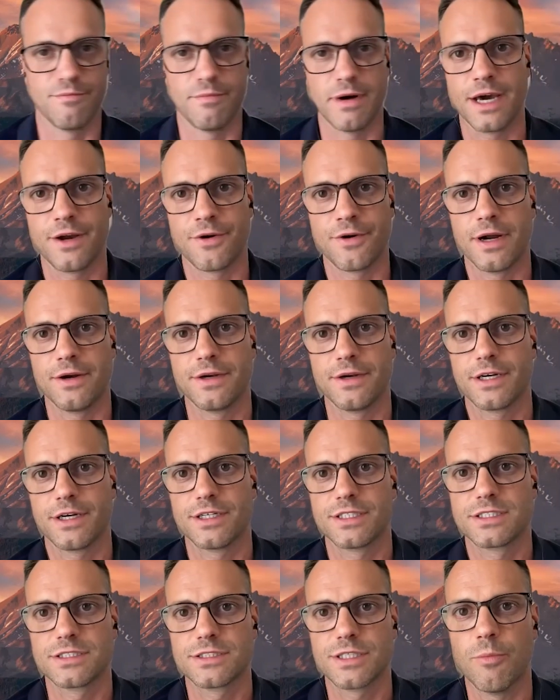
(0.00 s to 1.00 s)
mine around
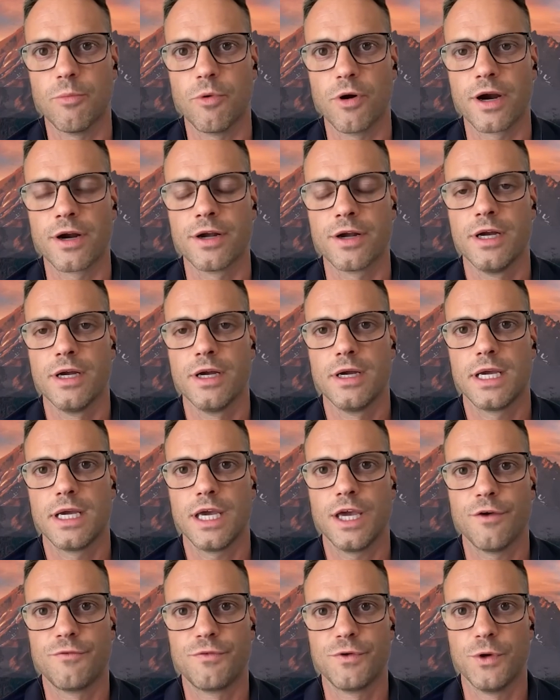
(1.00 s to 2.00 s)
here somewhere.
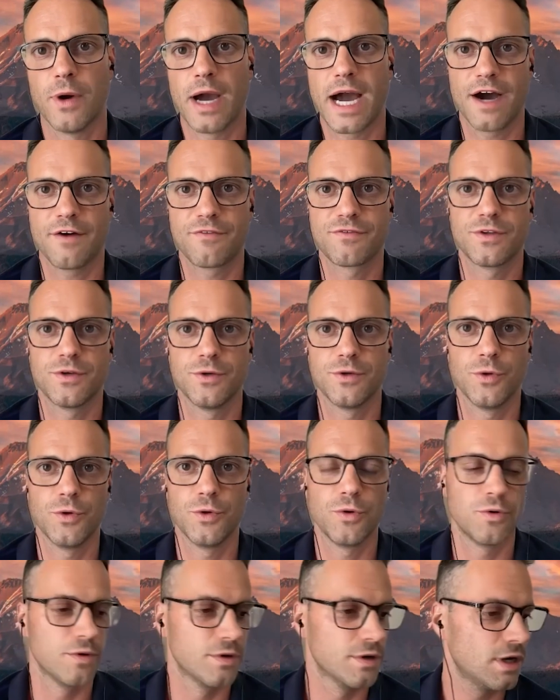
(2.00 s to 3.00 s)
If you have
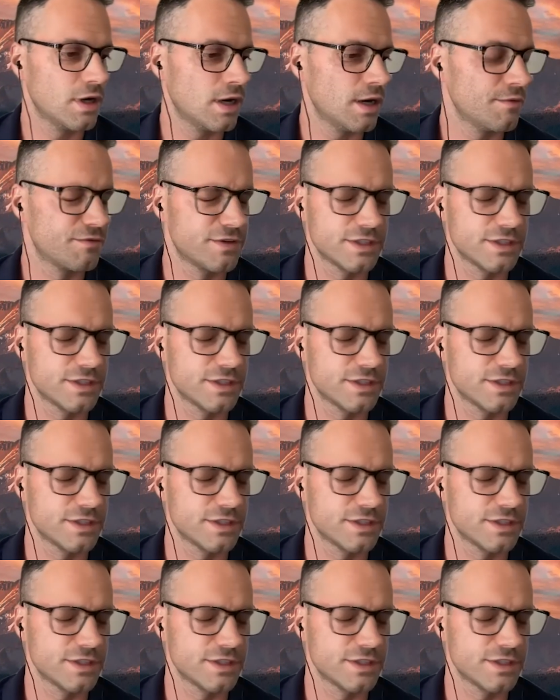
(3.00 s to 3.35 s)
to, uh,